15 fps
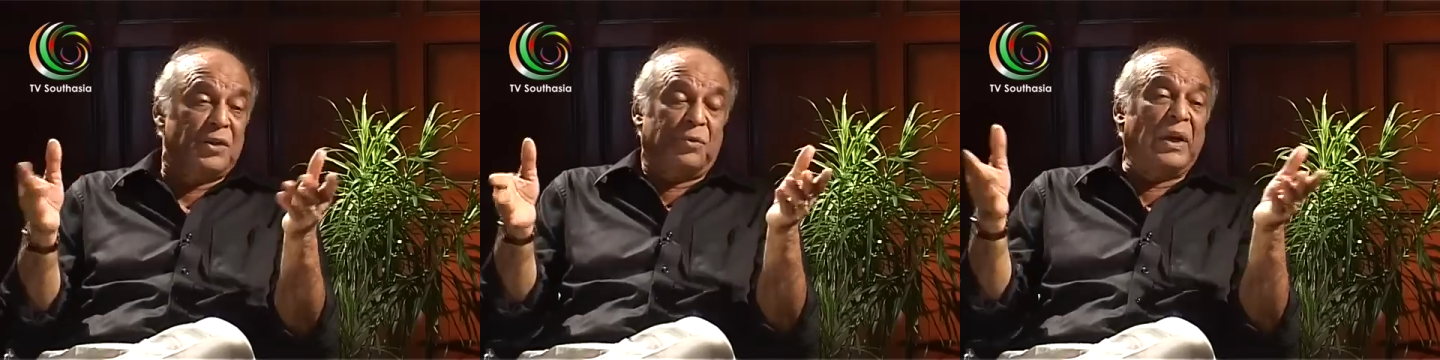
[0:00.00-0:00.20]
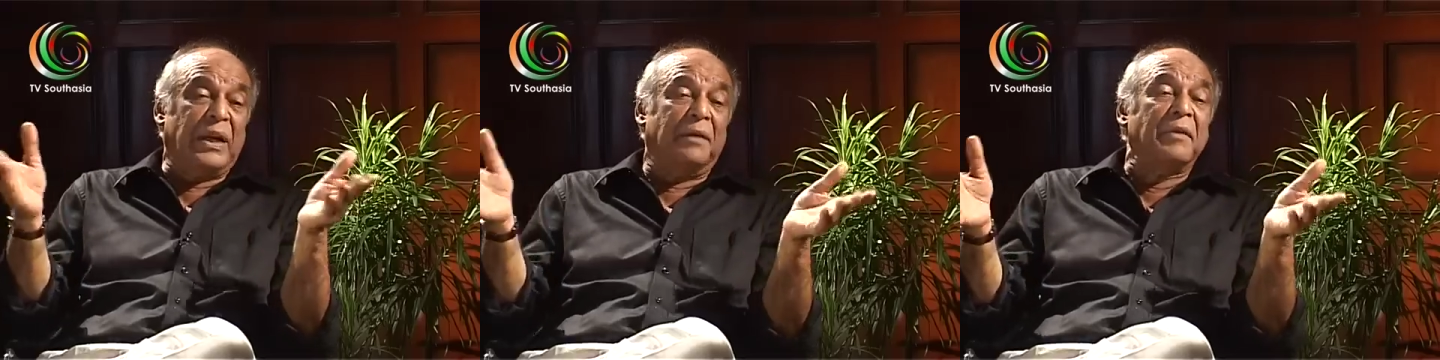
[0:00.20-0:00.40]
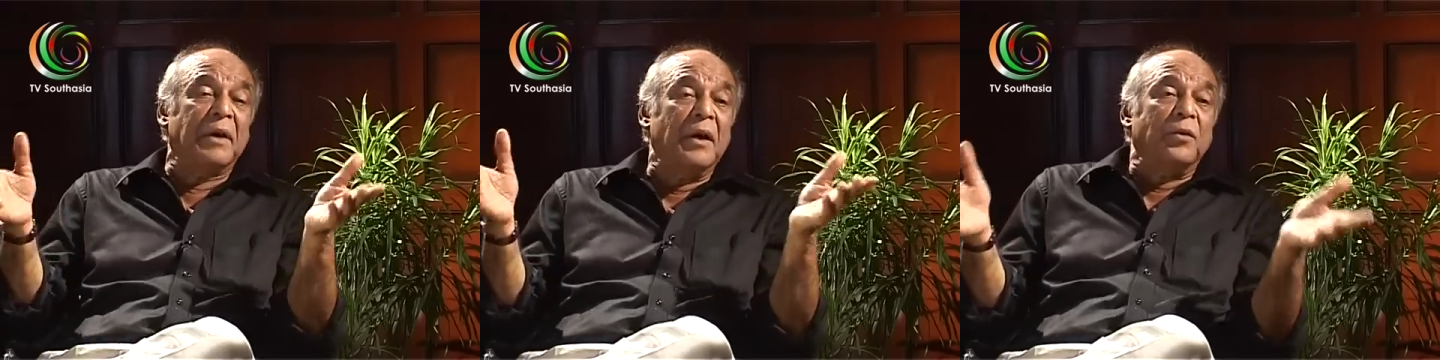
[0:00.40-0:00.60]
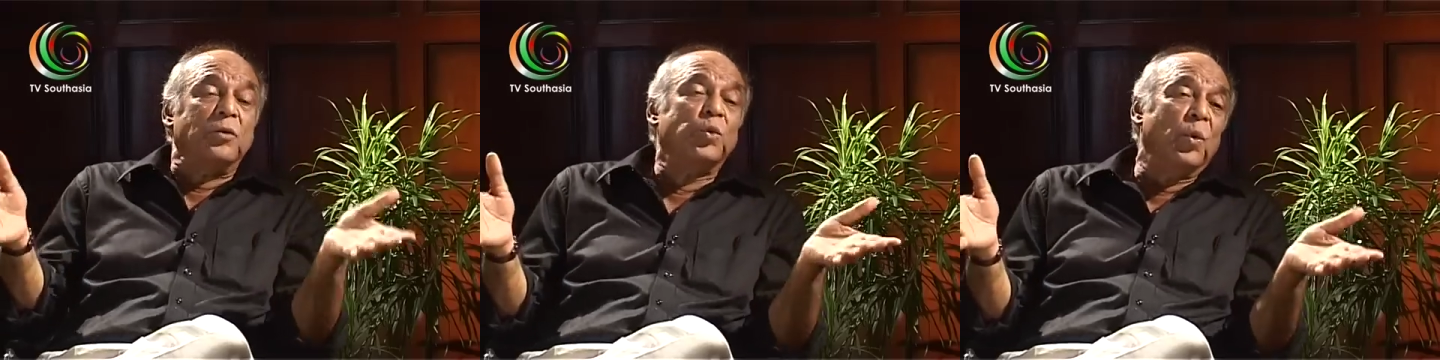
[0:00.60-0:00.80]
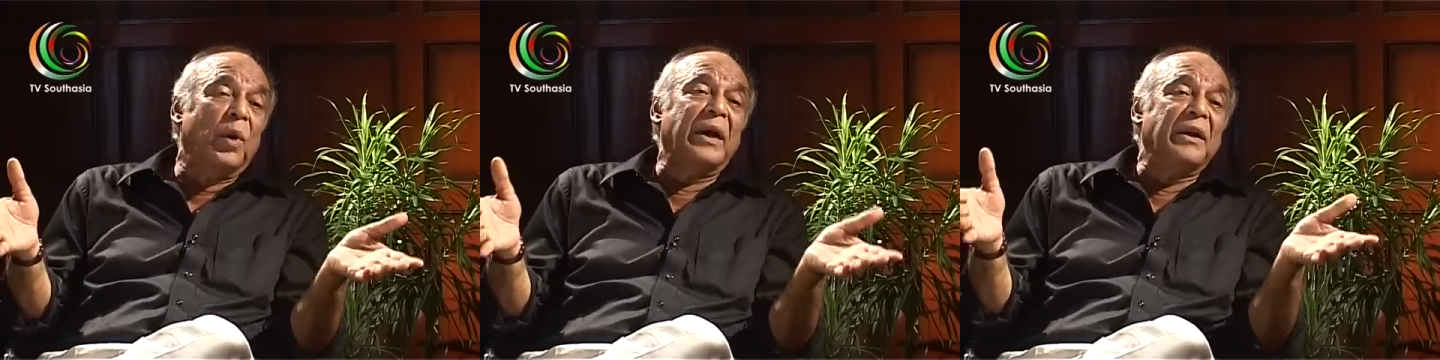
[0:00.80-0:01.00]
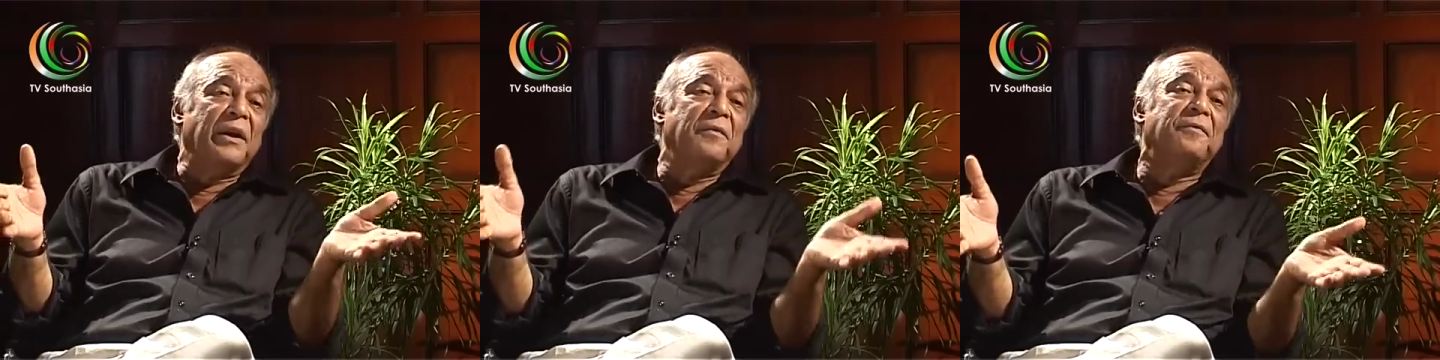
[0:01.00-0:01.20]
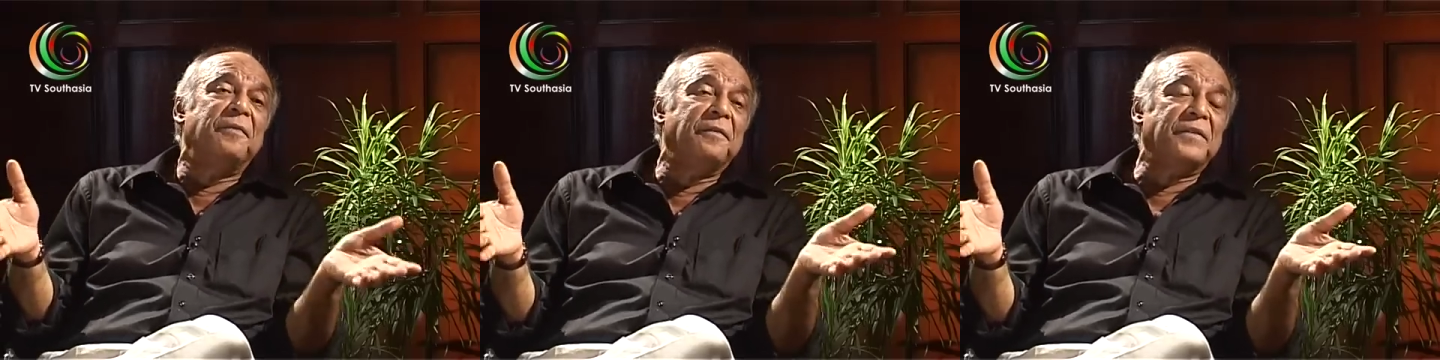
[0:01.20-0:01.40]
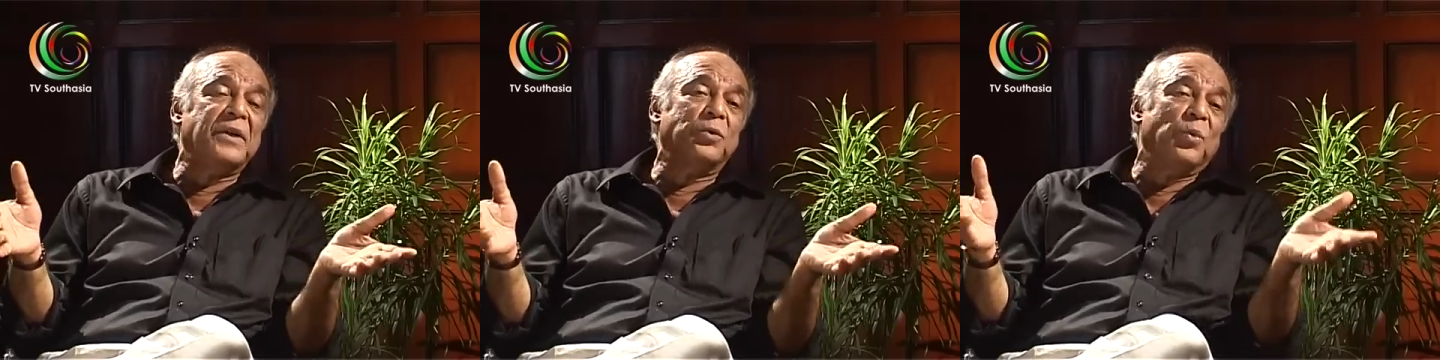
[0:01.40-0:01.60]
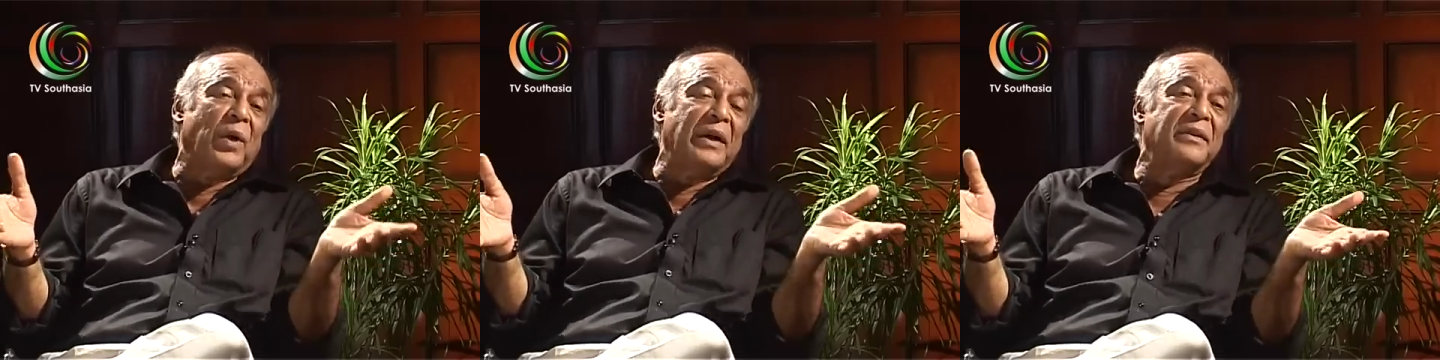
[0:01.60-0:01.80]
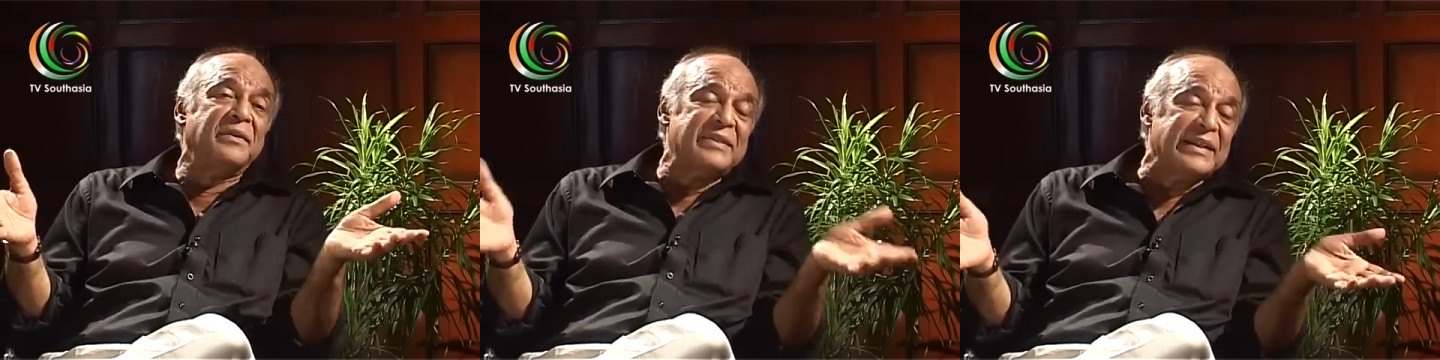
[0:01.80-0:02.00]
you could have 250,
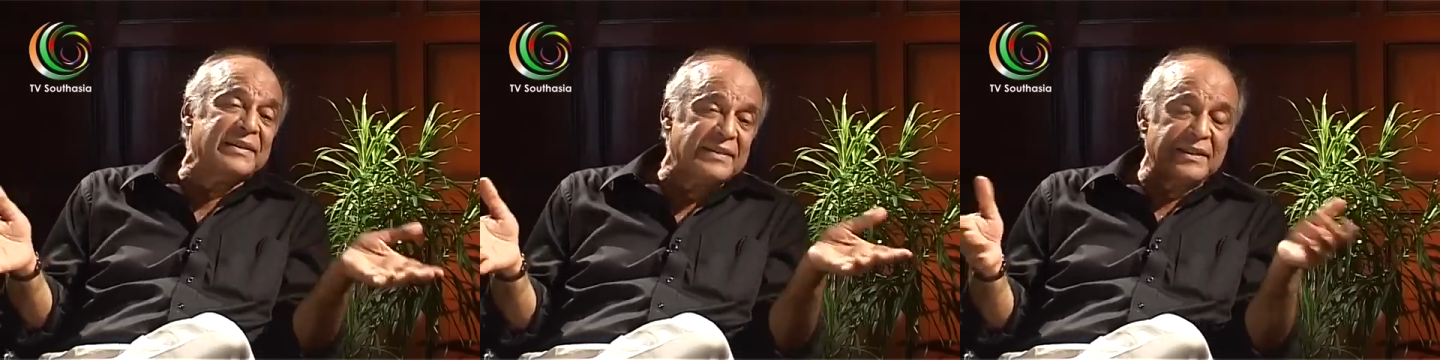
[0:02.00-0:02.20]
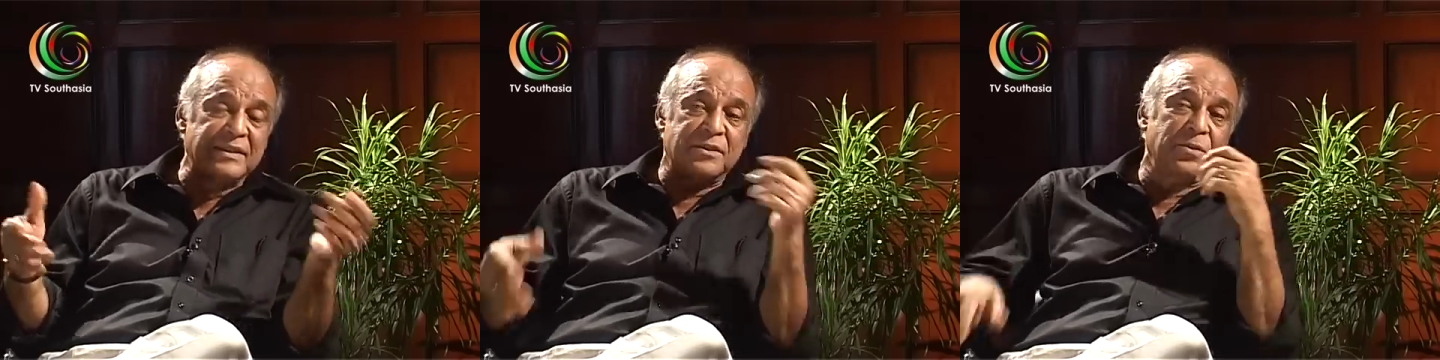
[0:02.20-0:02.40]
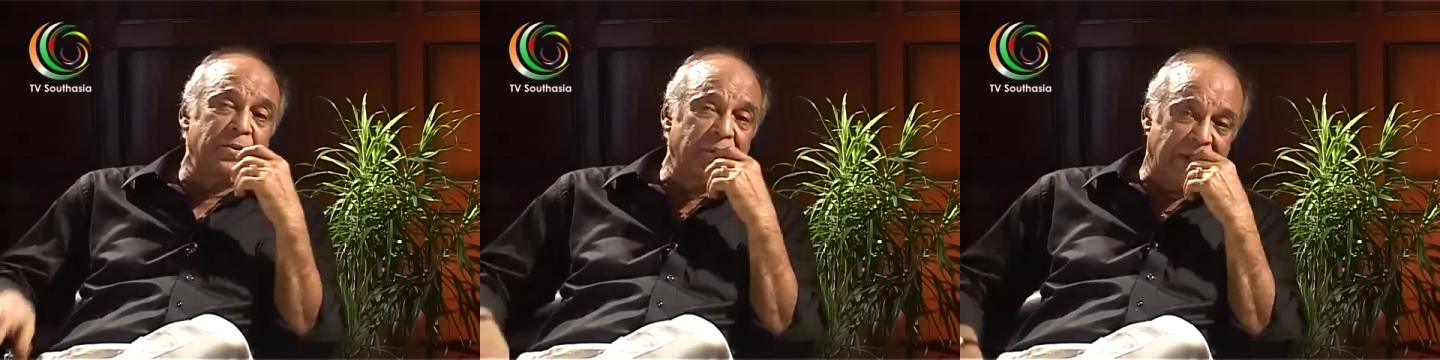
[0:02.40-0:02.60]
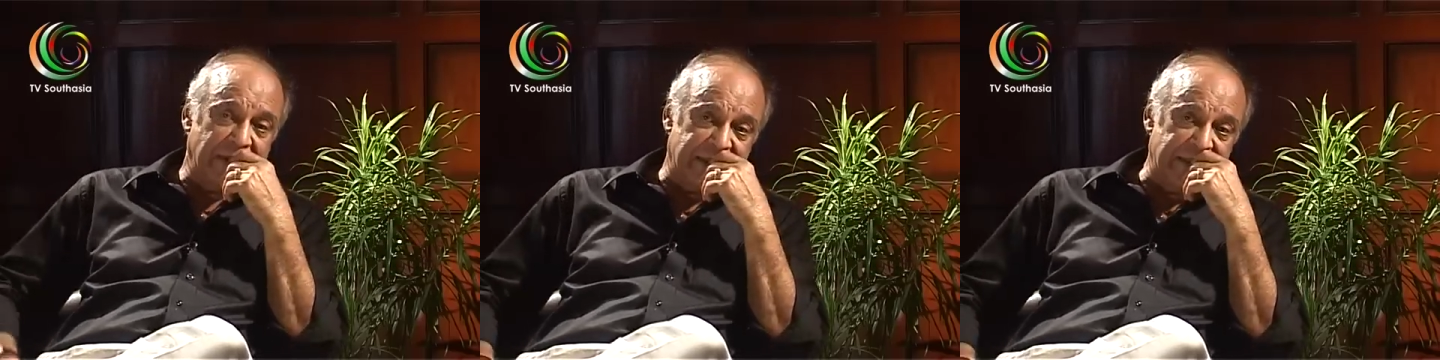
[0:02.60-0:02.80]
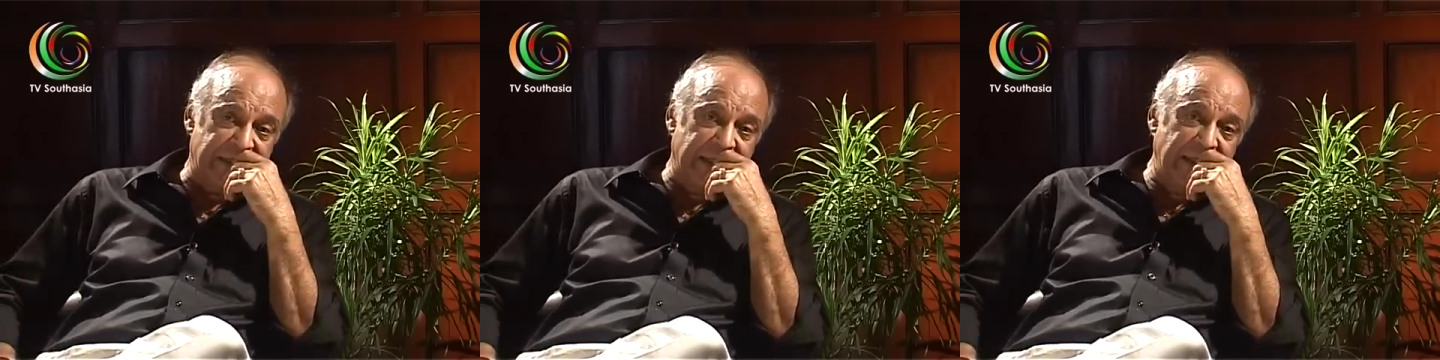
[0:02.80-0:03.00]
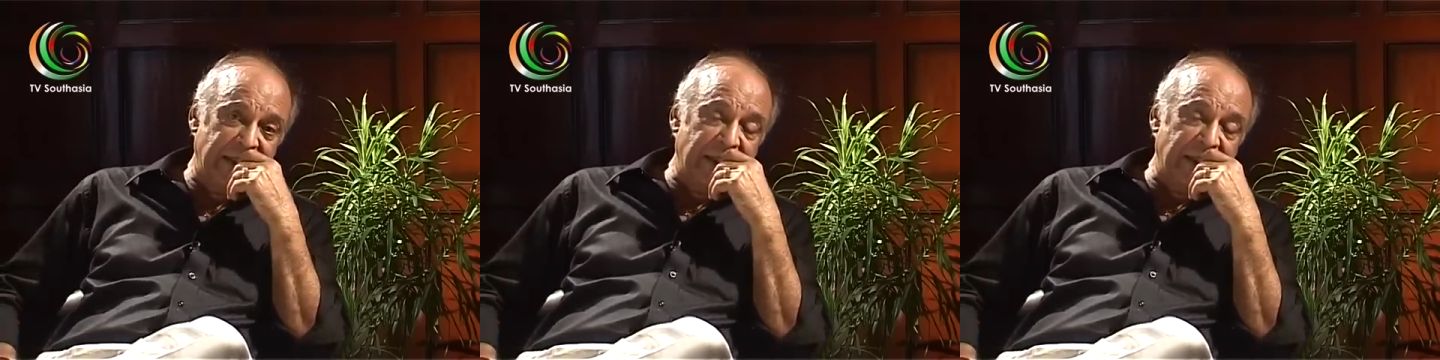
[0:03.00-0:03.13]
260 students.